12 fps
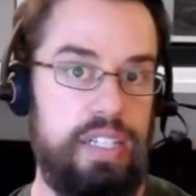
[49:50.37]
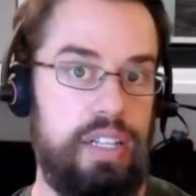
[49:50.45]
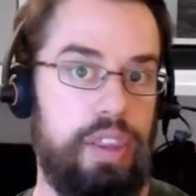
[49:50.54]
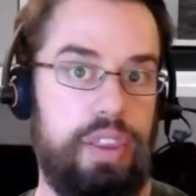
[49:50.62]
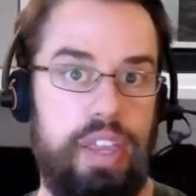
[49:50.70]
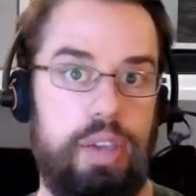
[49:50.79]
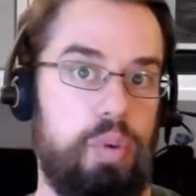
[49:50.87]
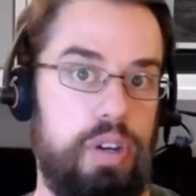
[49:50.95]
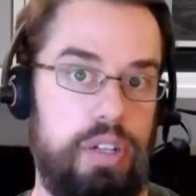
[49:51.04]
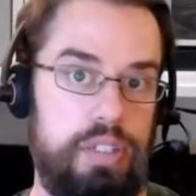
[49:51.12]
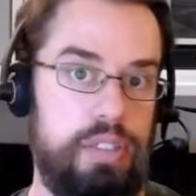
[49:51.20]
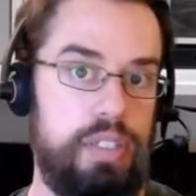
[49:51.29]
they
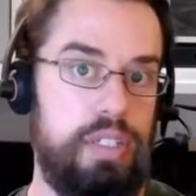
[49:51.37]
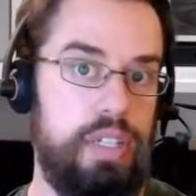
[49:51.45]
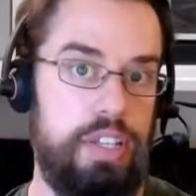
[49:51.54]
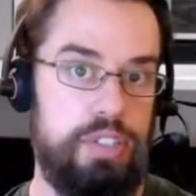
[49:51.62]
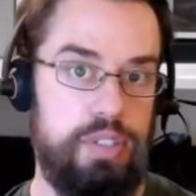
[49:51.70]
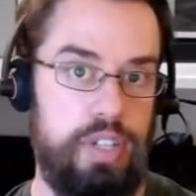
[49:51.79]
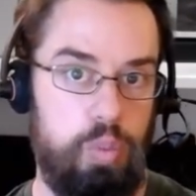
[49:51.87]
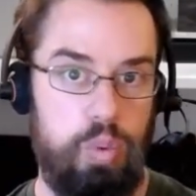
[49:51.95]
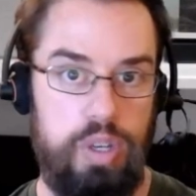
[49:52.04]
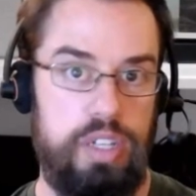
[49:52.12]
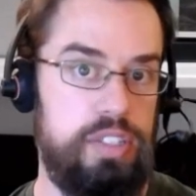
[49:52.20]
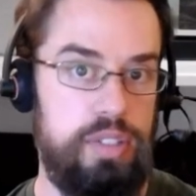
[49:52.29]
won, and so now we're
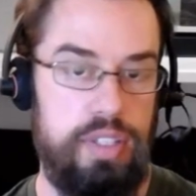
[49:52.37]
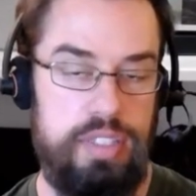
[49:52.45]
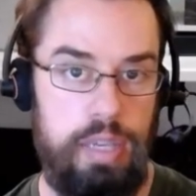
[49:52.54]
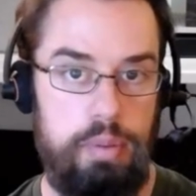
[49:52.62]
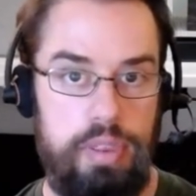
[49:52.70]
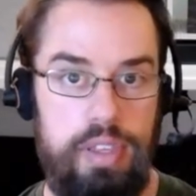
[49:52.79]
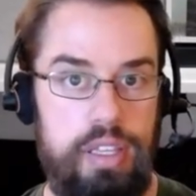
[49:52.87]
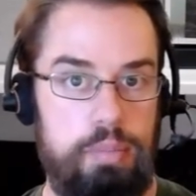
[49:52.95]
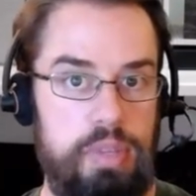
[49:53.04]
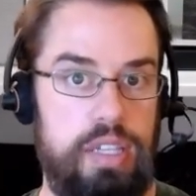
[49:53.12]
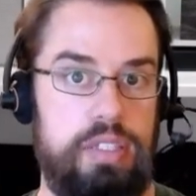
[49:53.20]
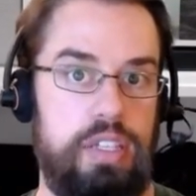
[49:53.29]
going to do the same thing,
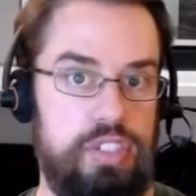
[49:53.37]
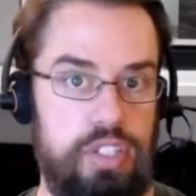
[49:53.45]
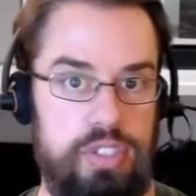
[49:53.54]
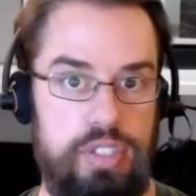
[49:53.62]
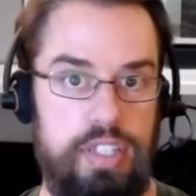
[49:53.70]
because it's just